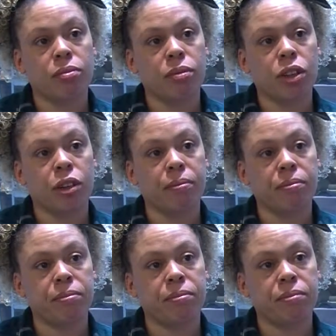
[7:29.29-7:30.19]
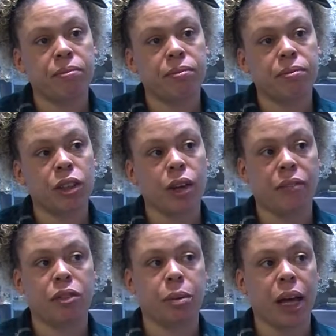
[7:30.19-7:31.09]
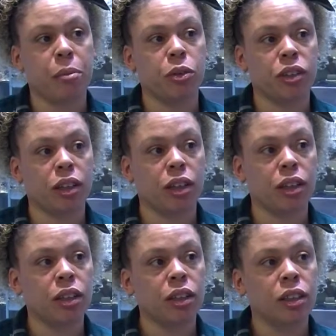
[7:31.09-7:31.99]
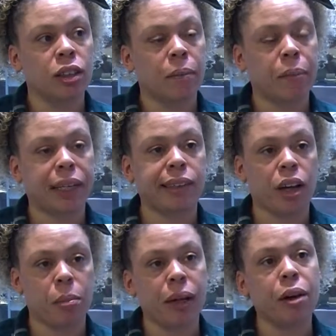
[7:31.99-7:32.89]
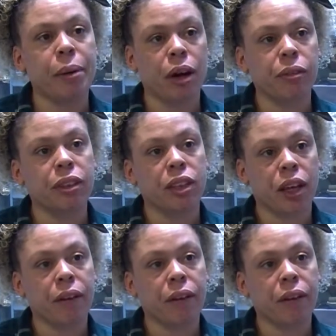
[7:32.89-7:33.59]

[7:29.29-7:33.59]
you know, you have to be able to mix it up a little bit, I would say.